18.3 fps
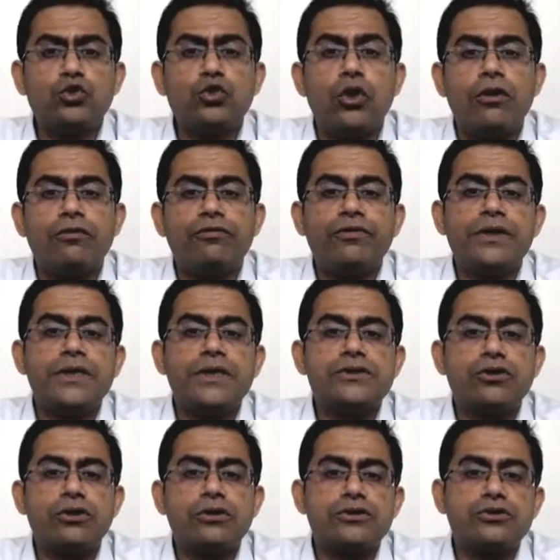too often
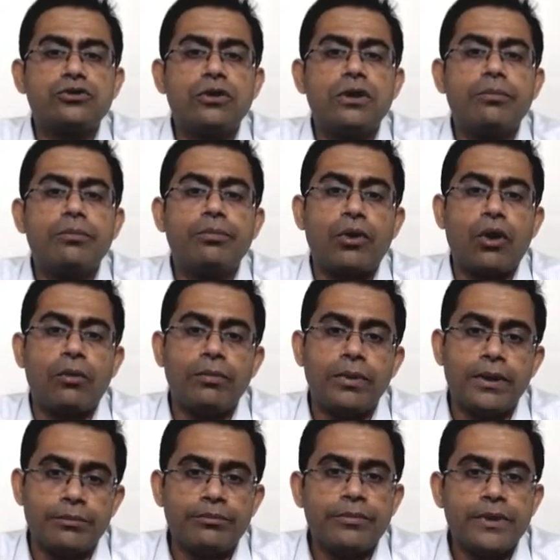is also a
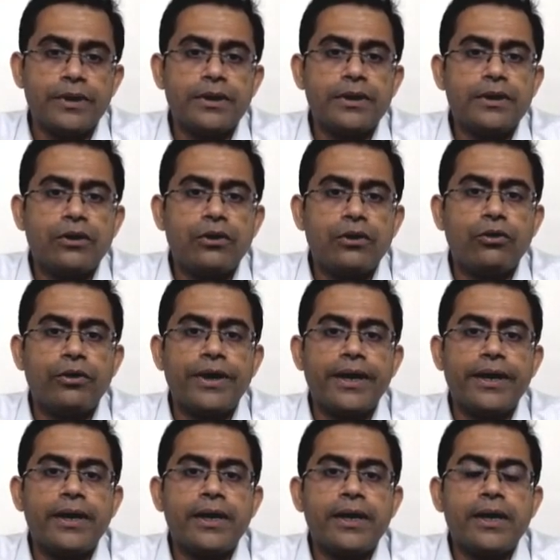problem.
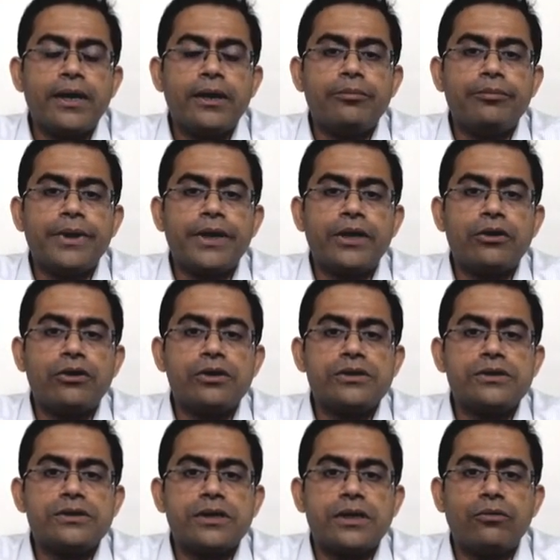Okay,
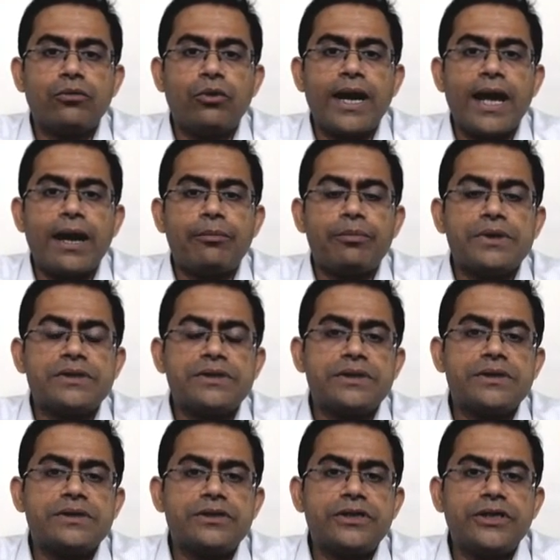because what
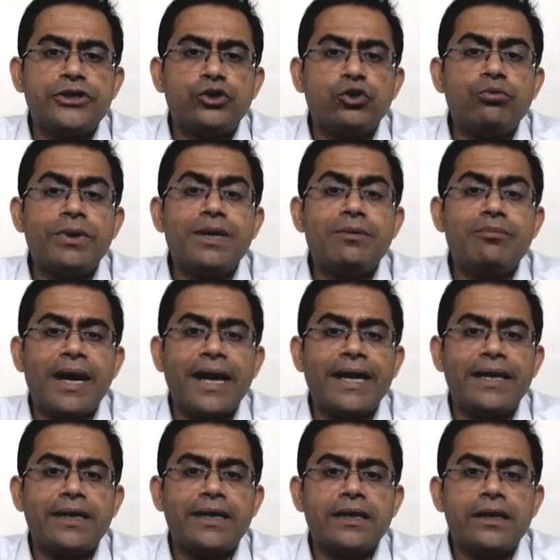happens is the human
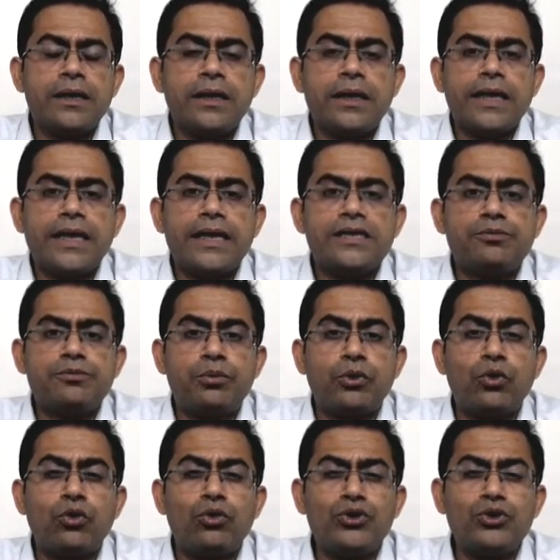mind is
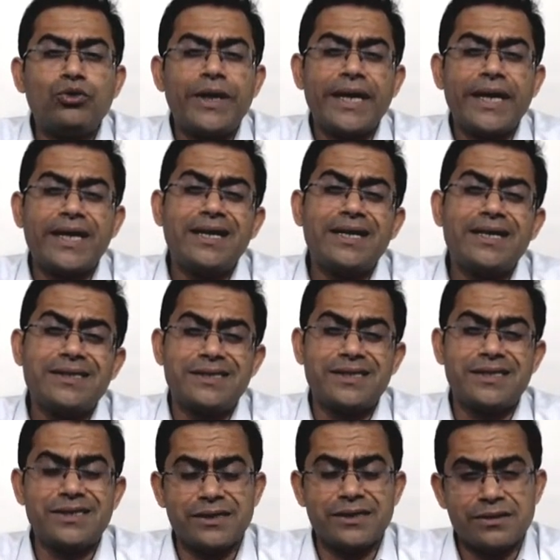prone to taking
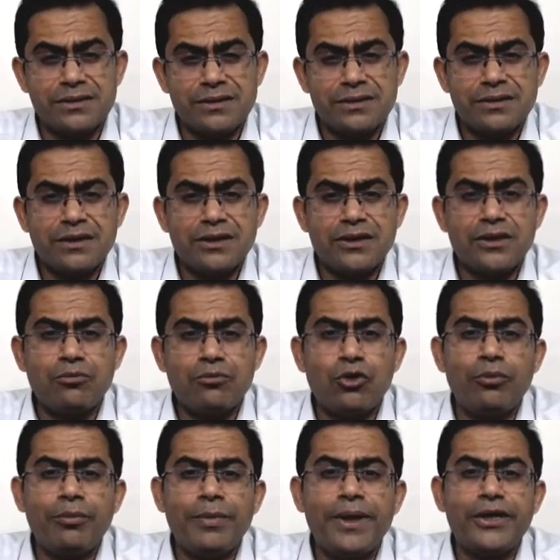decisions. The
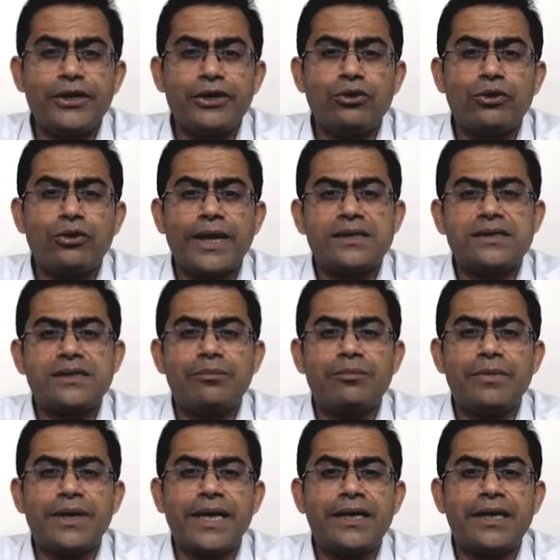moment you look at
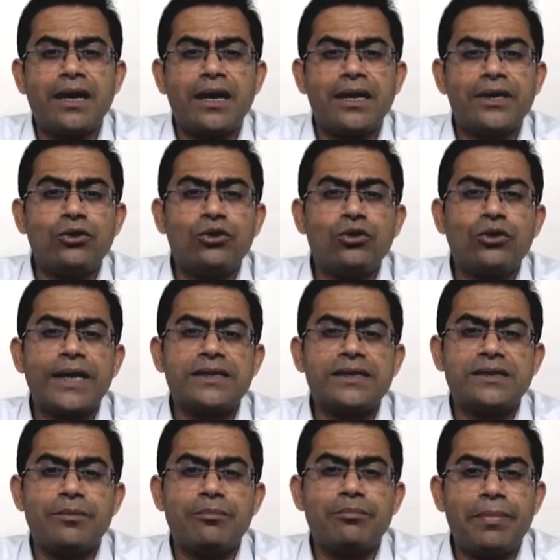some data, you look
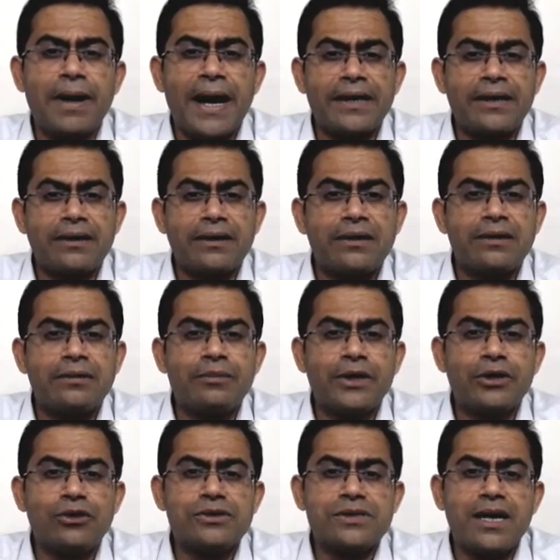at some pattern,
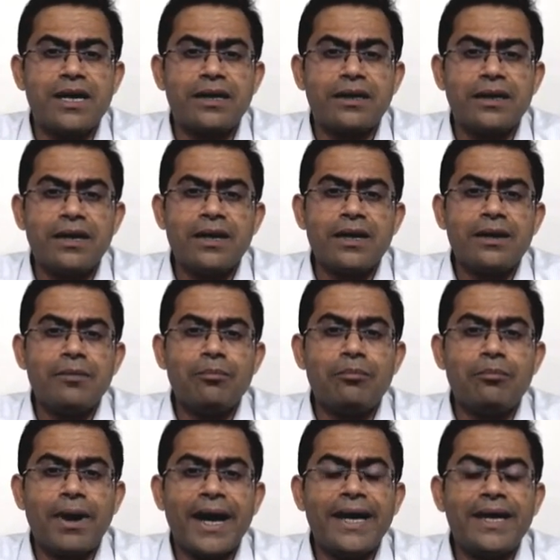because our
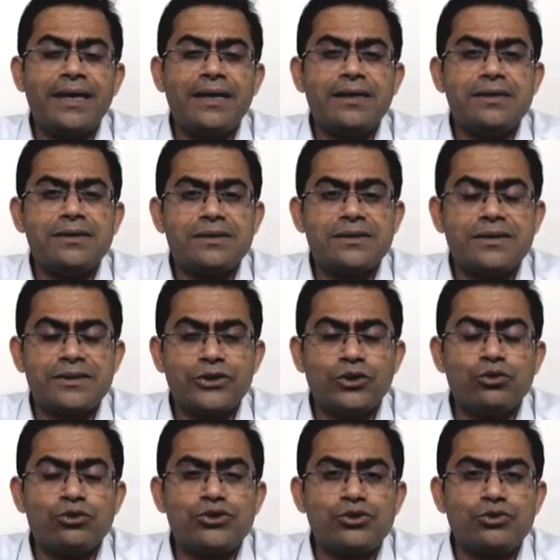mind is
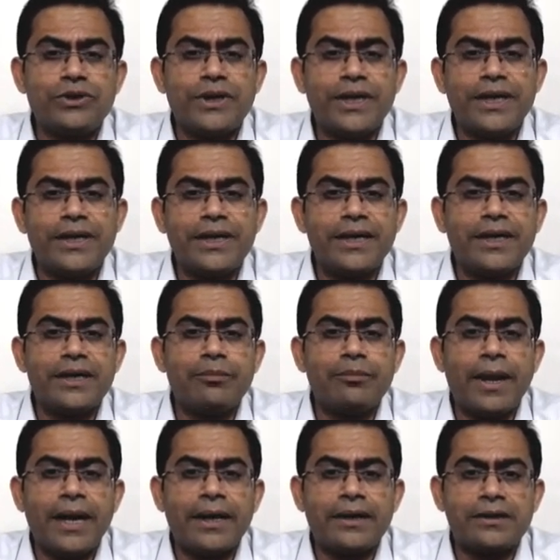used to thinking
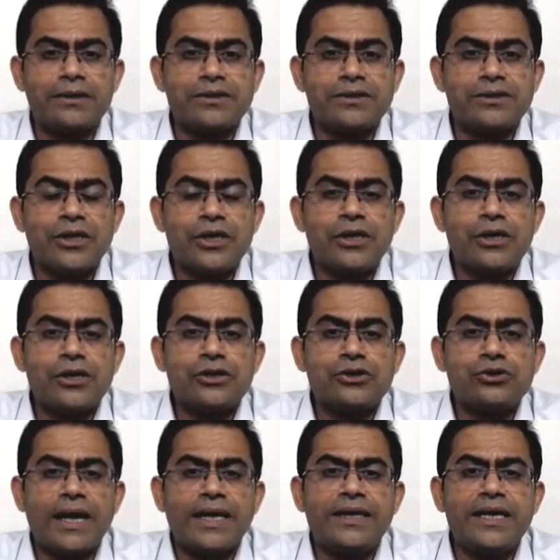in patterns.
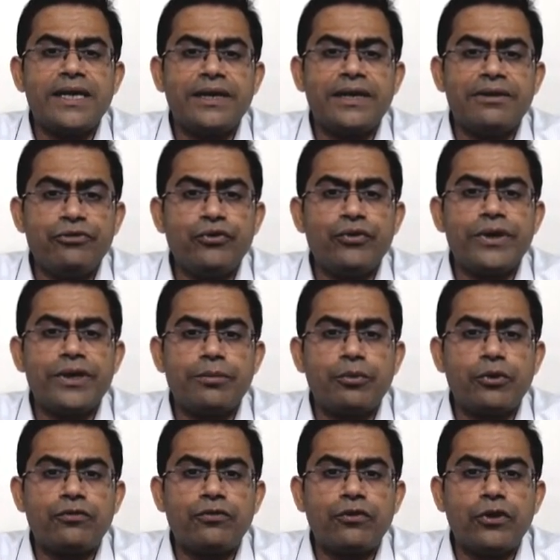So I think reviewing a
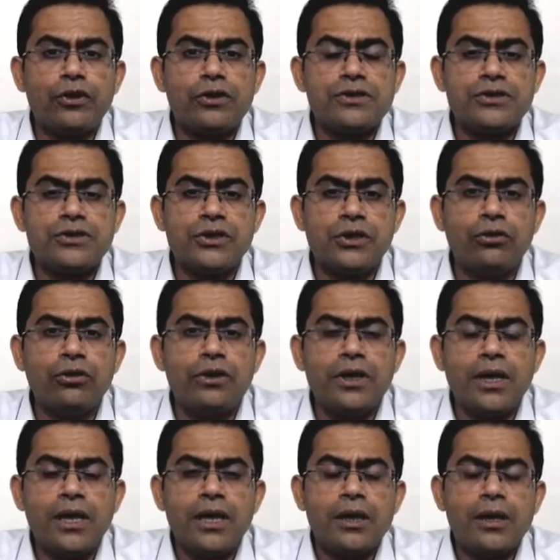portfolio is
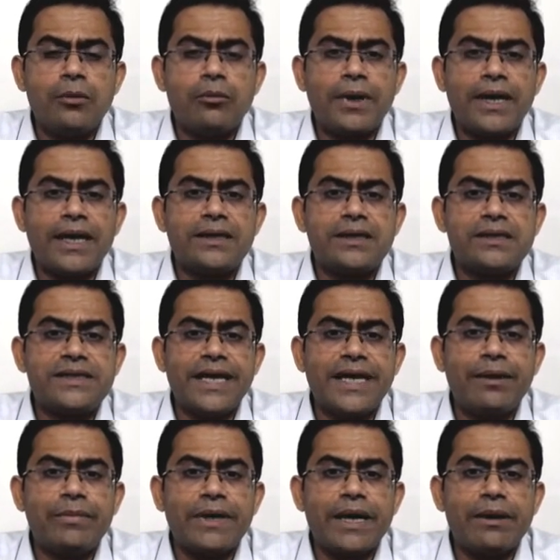good, but at the
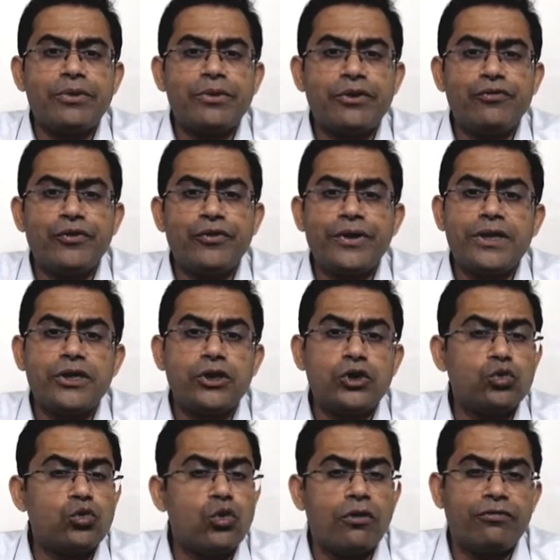same time, reviewing
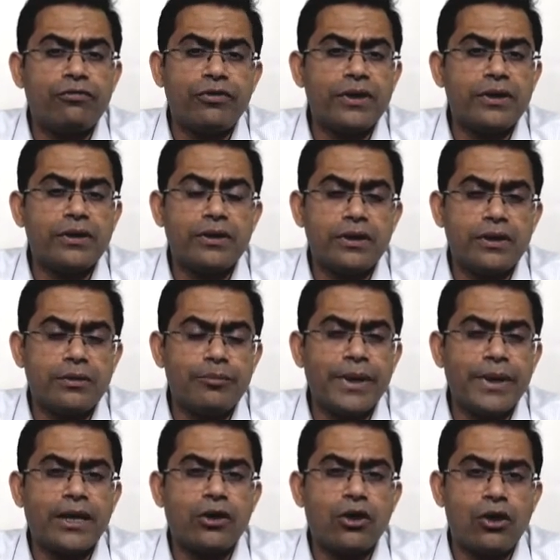it too often
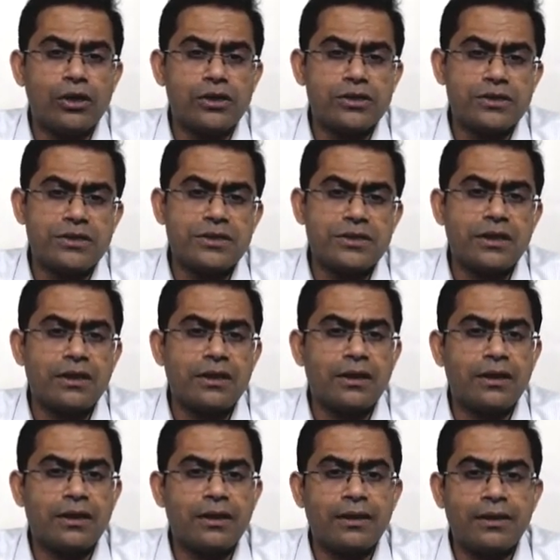may cause
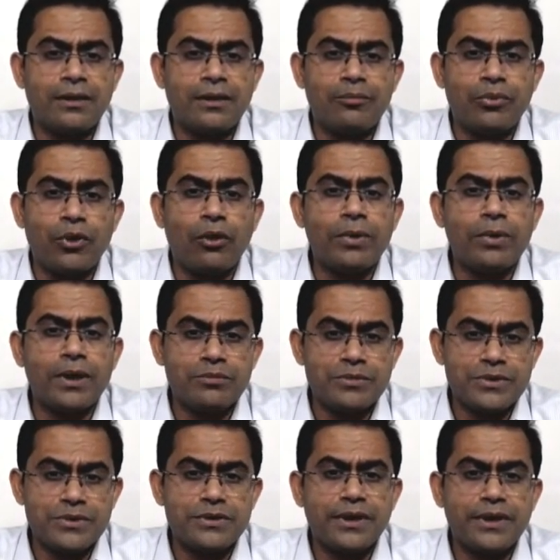
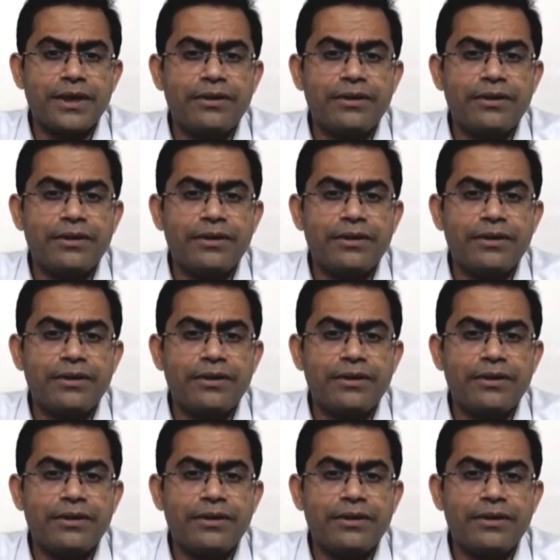problems